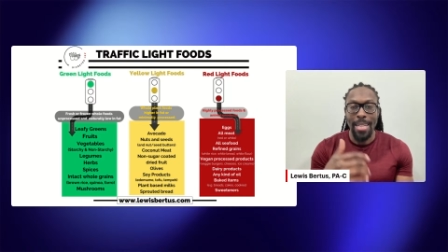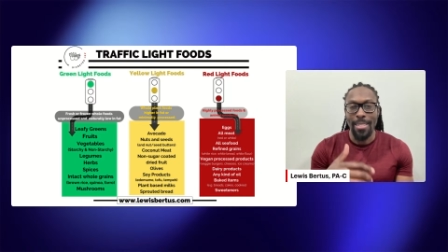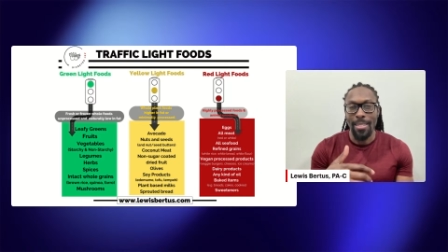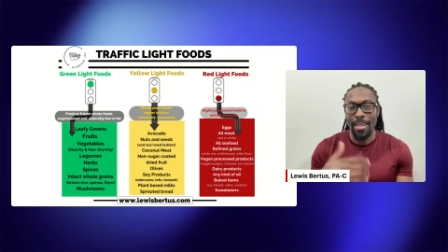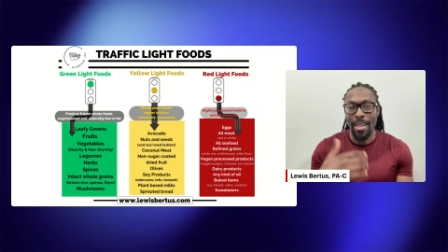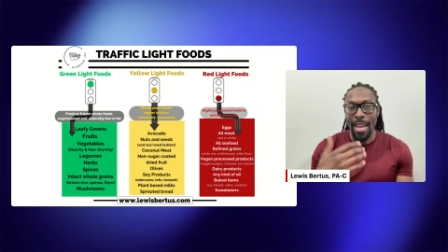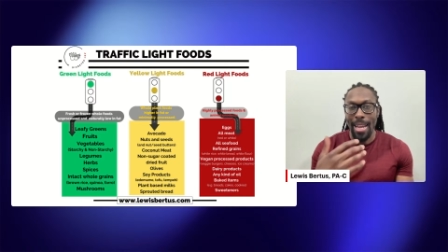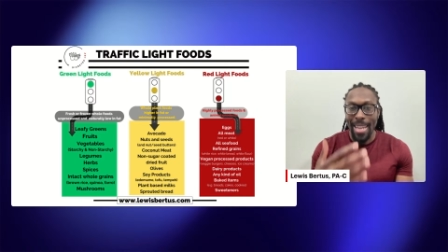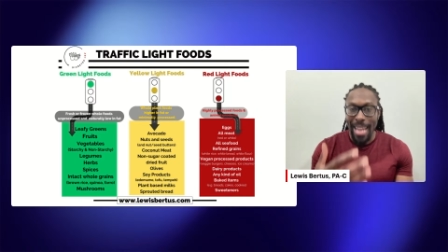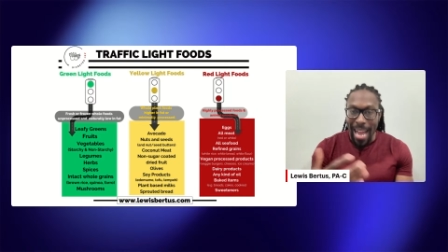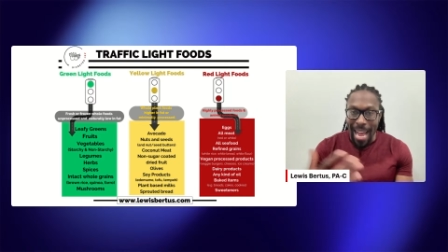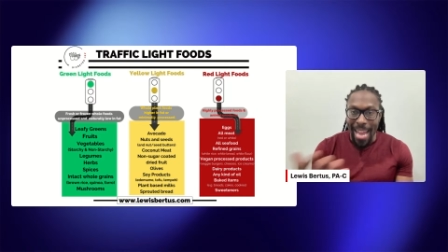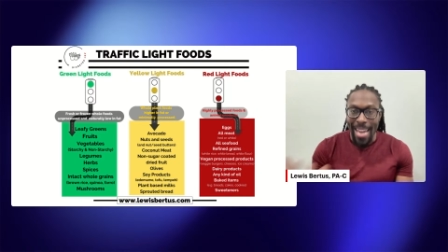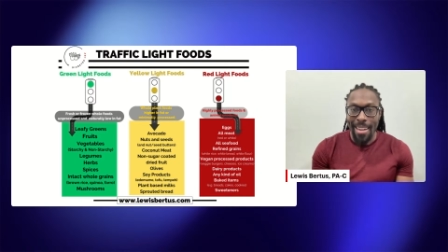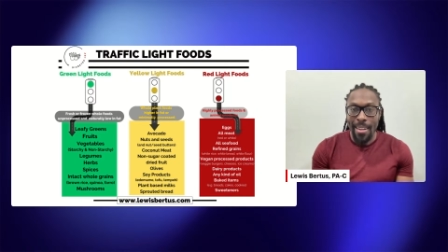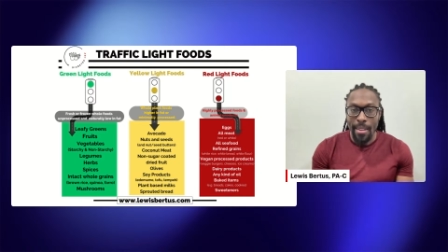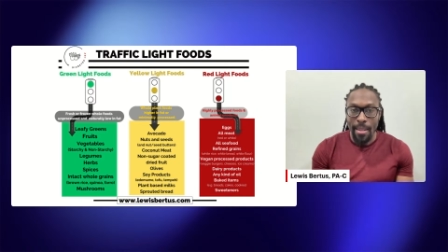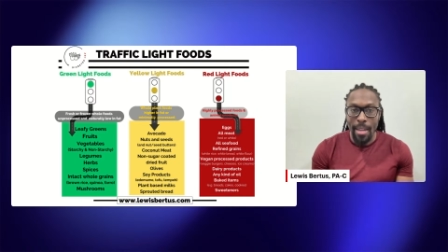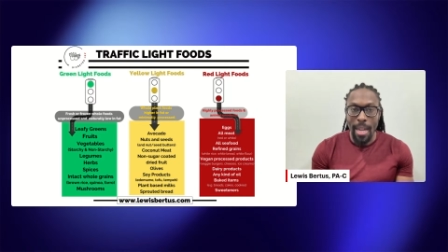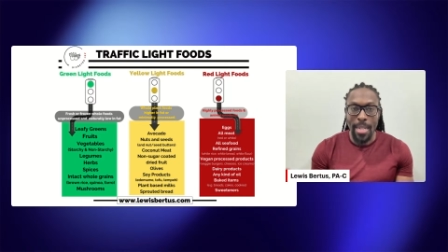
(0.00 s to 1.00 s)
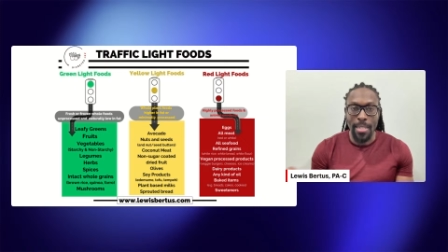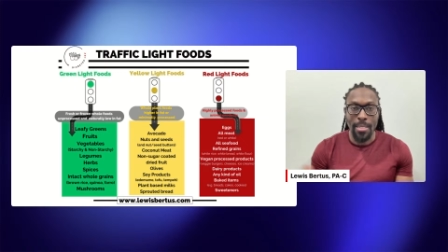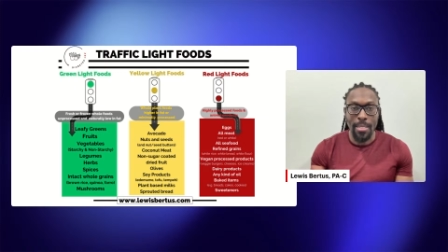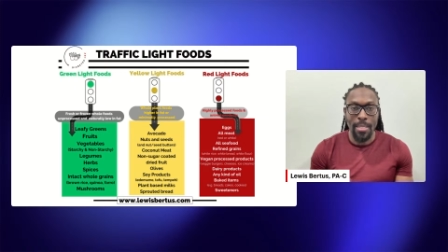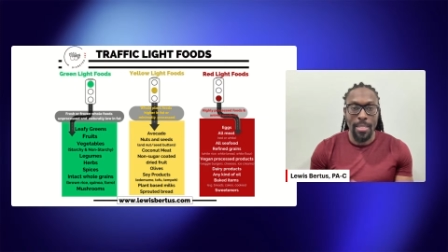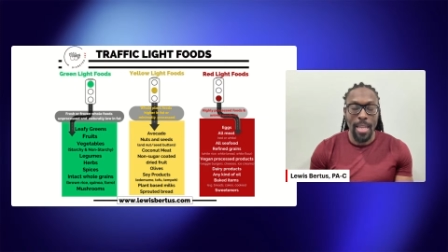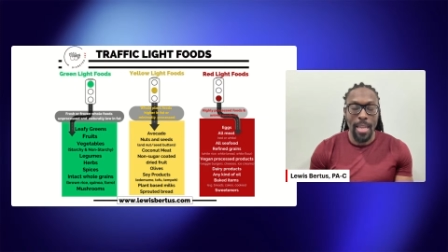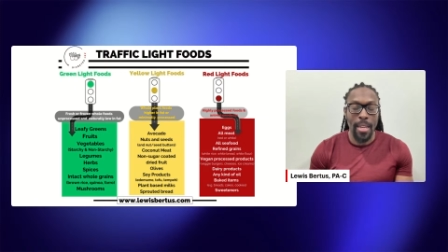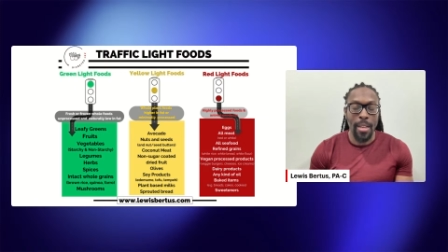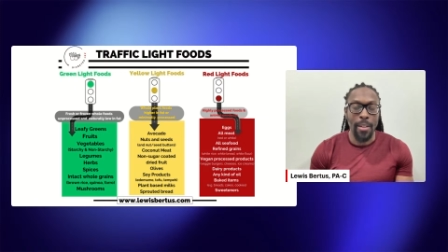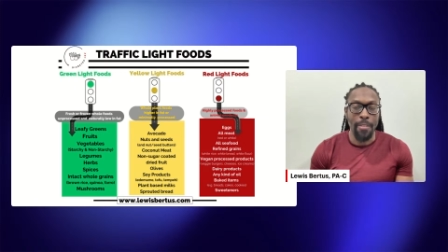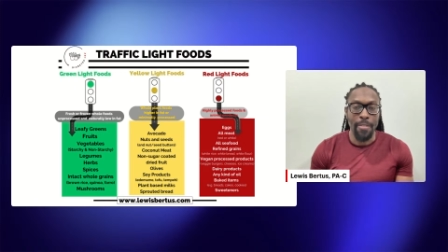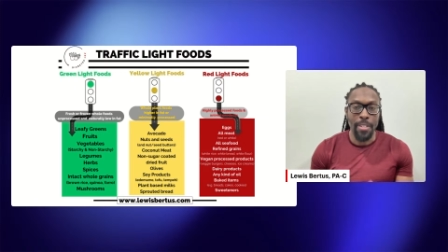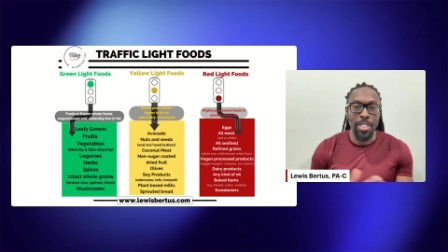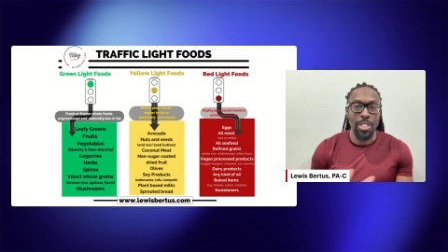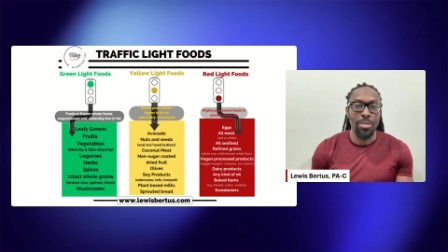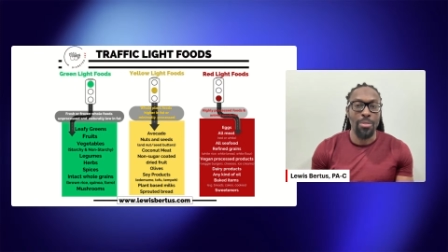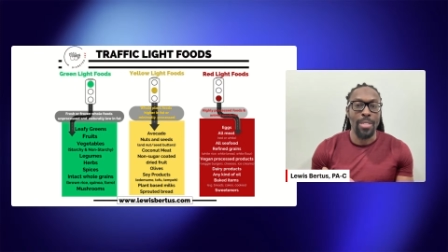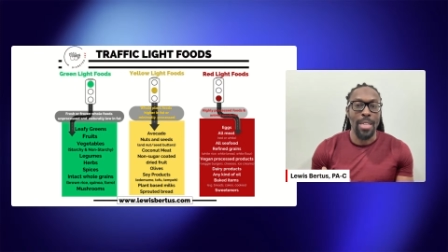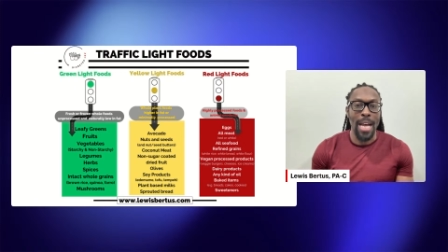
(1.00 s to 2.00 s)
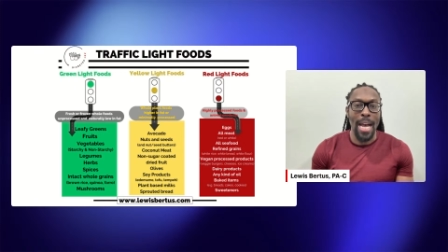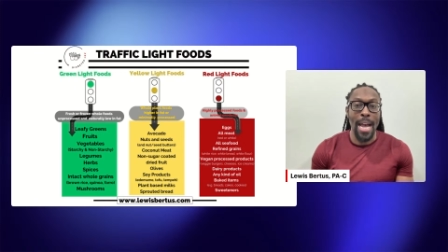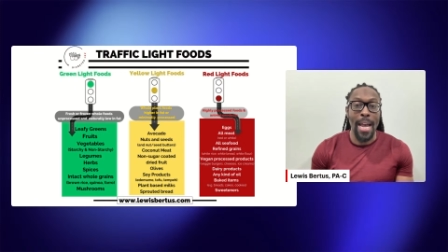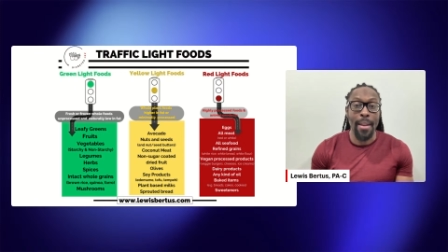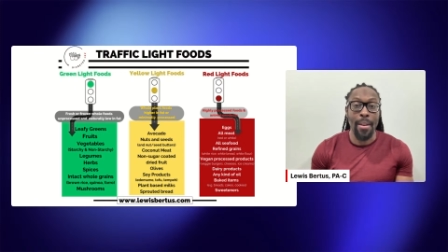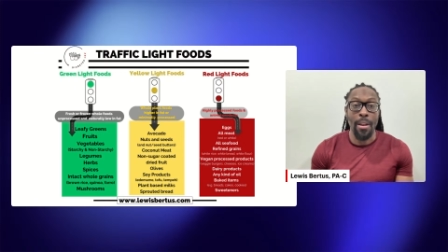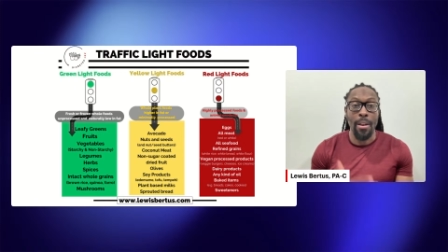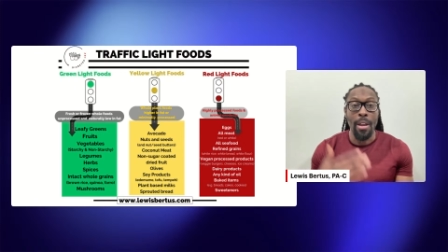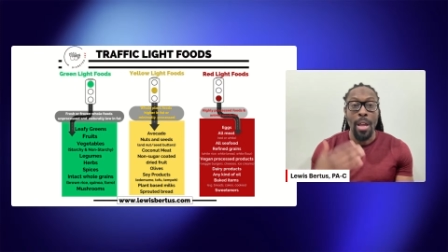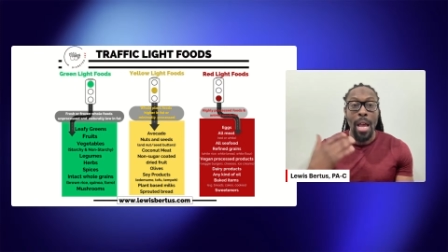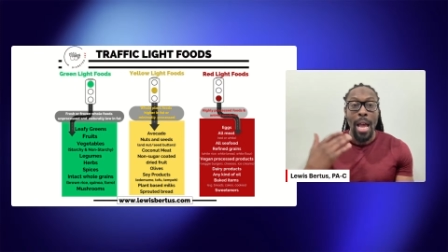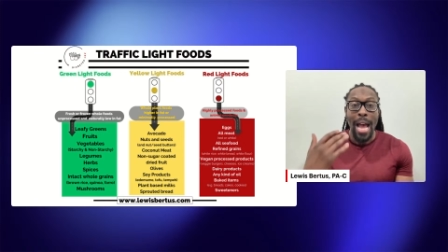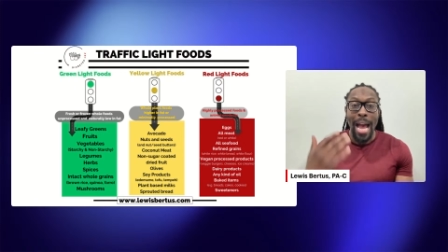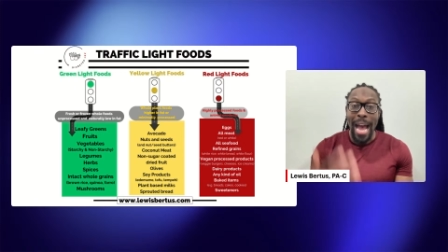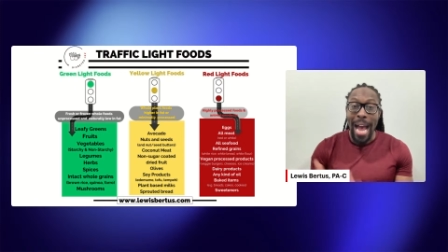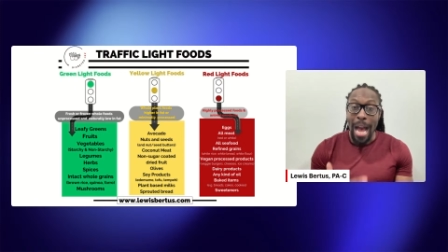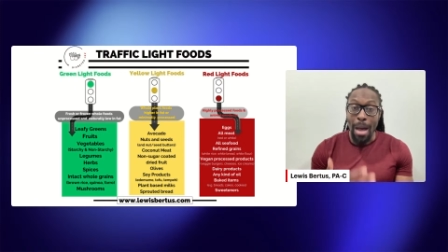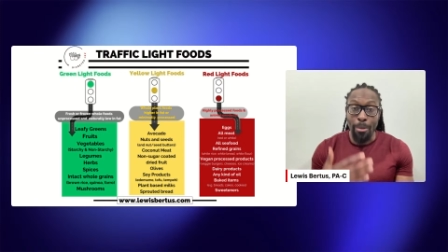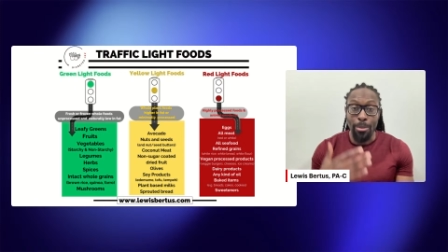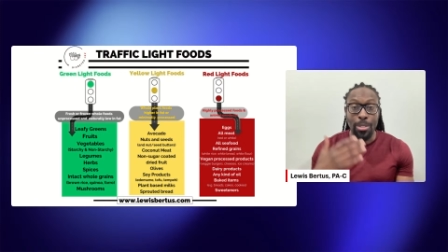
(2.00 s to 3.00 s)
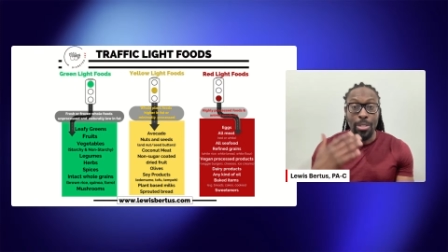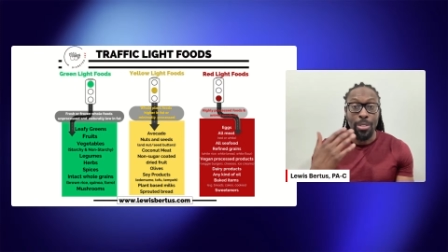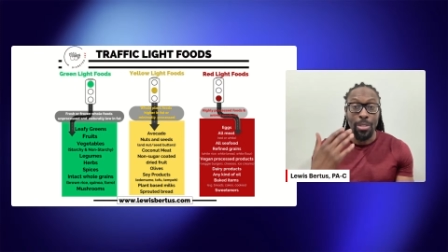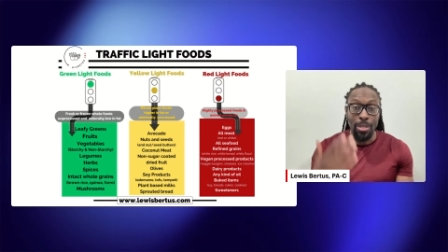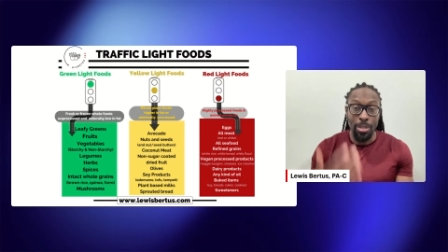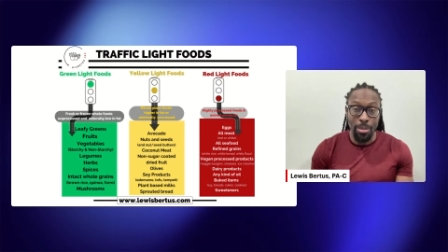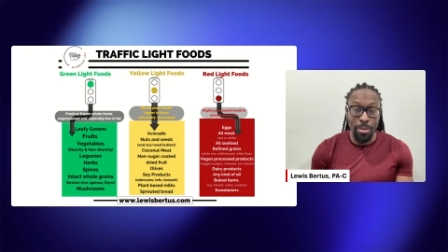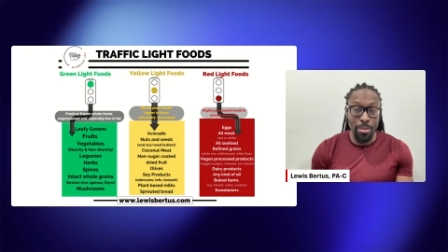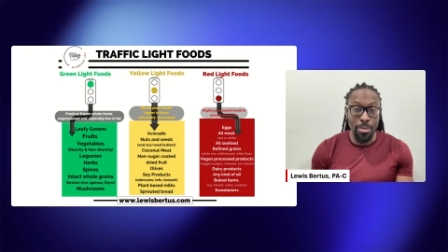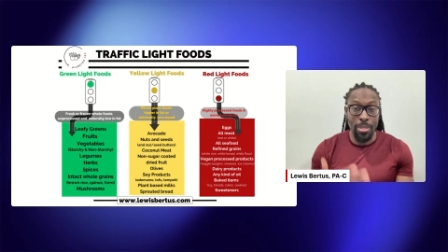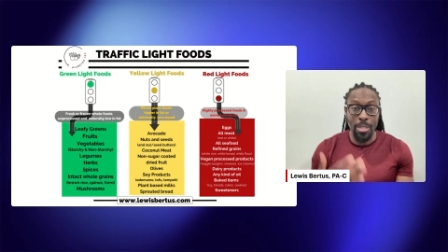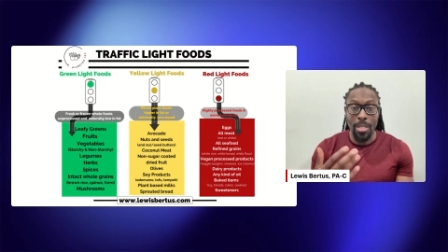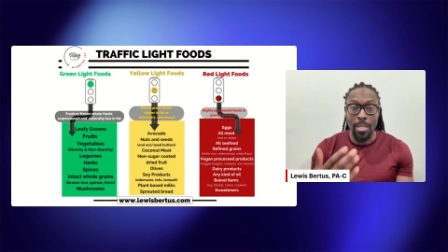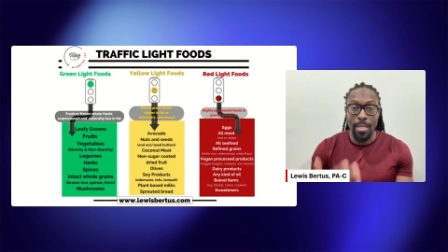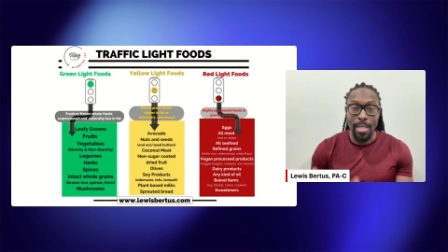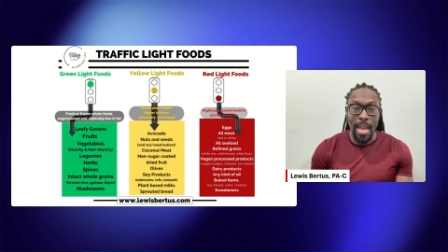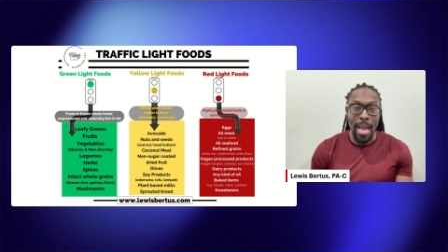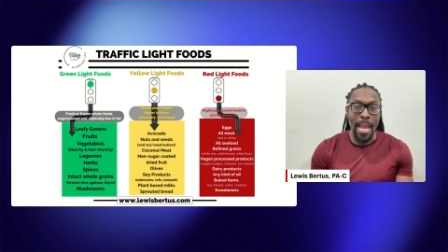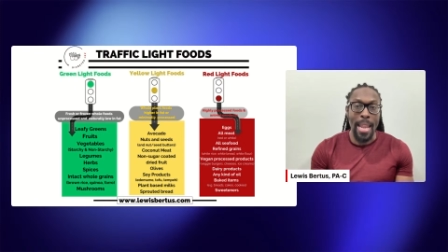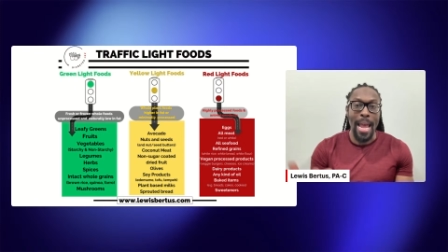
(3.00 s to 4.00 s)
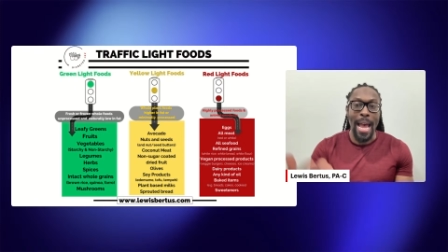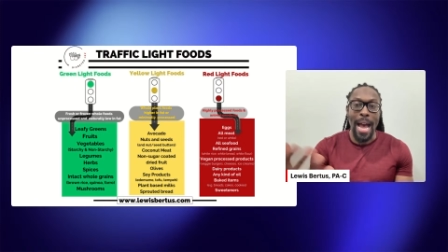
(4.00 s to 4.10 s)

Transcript: a guide, I should say, a visual guide on how to do just that,